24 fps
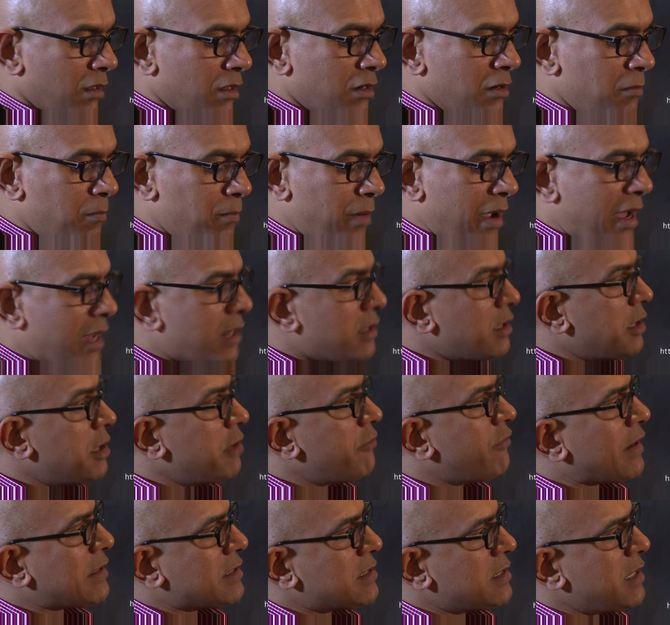repair the
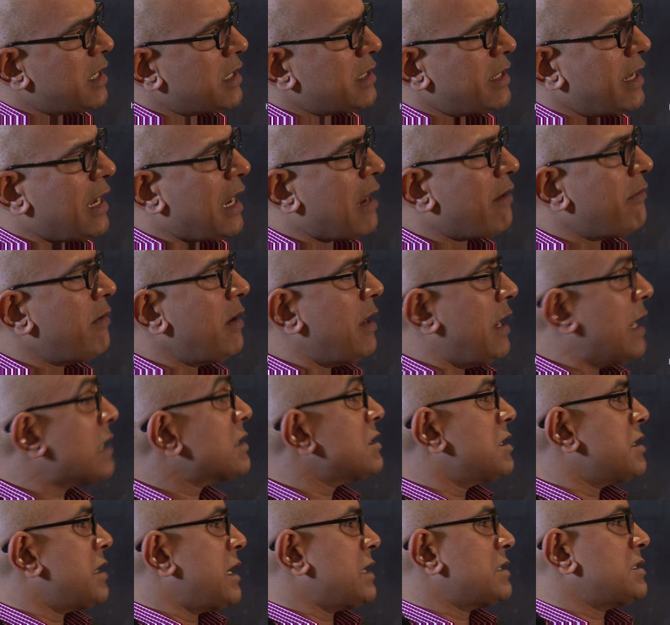defects that they have,
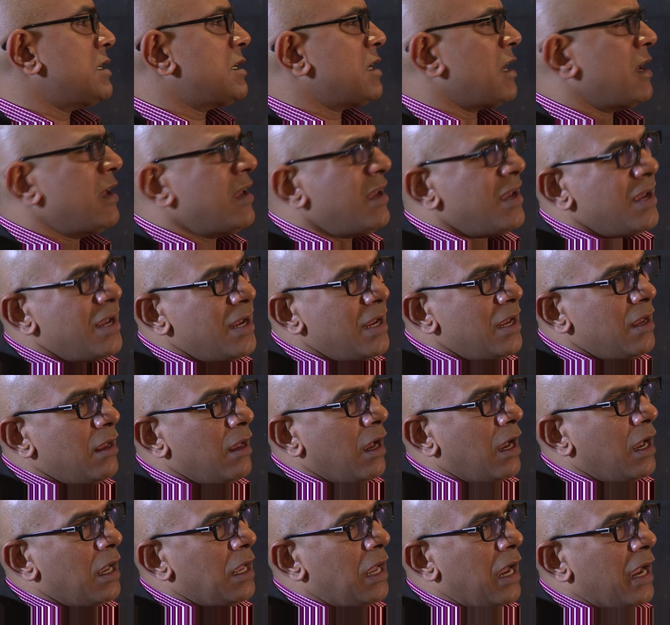etc., etc.
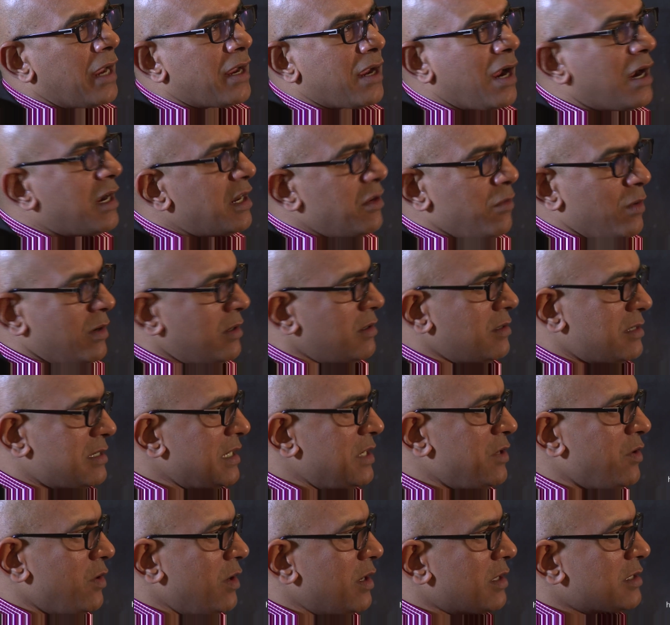I can't even,
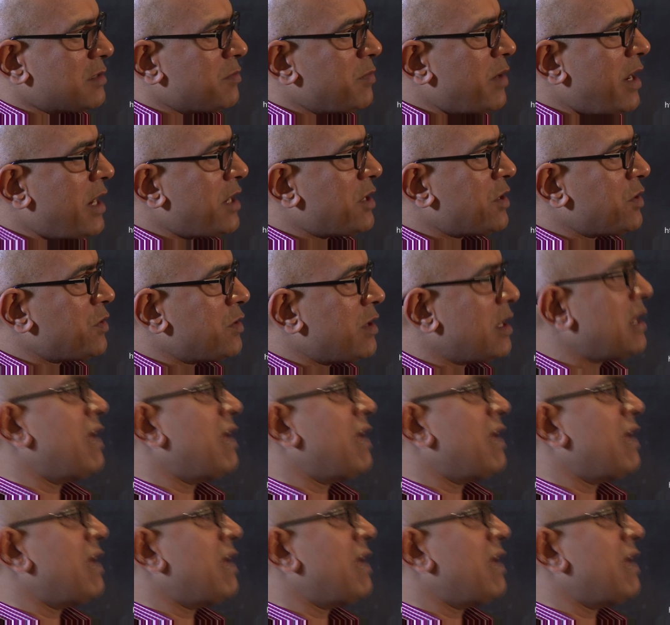you know, explain to you the